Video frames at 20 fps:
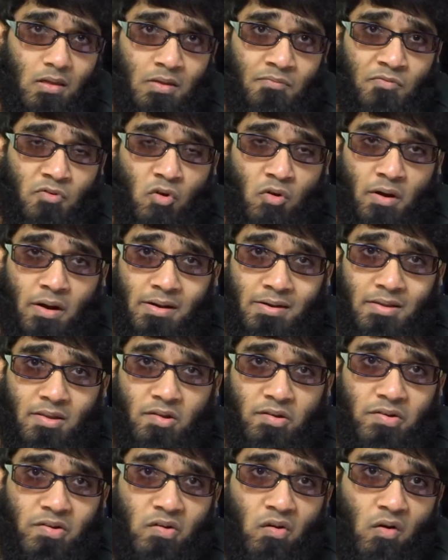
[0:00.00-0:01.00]
If your
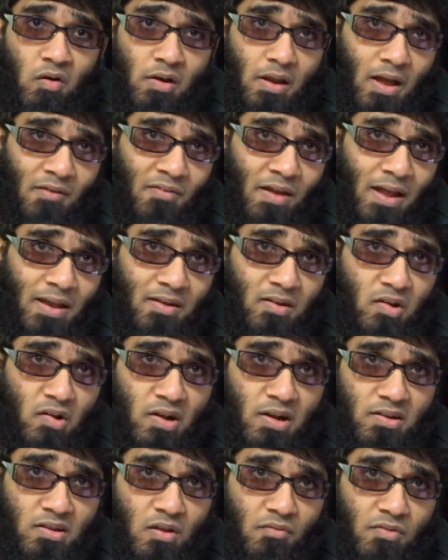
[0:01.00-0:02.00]
country do not have any
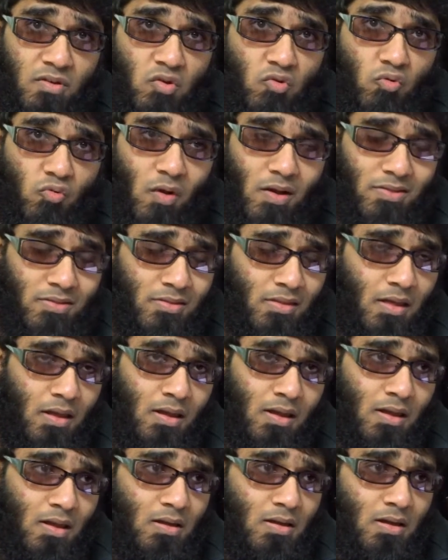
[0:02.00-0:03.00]
relation with U S
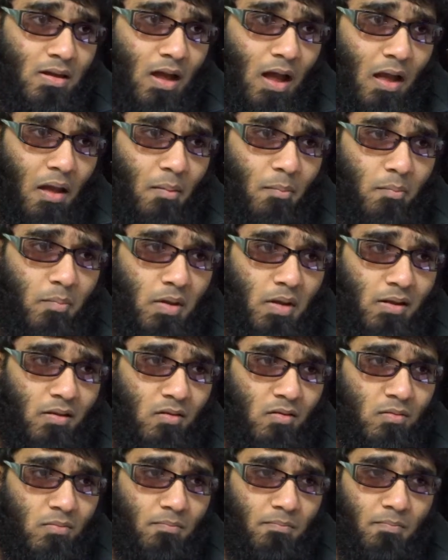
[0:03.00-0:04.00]
A, I
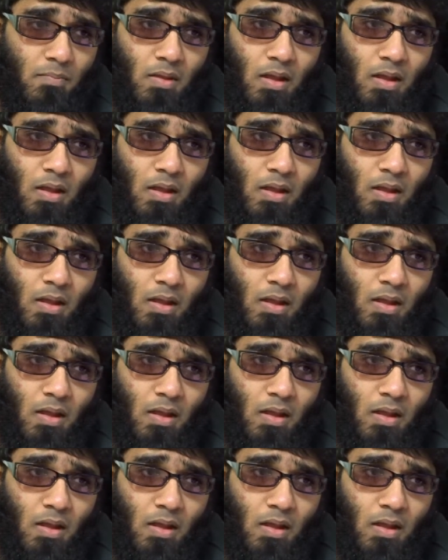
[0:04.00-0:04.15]
mean,